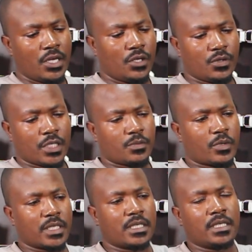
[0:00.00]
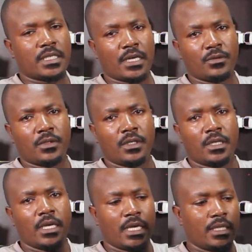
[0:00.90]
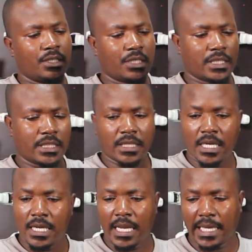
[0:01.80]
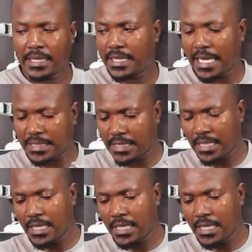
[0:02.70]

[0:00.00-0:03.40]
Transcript: you just press this down, and then just like that,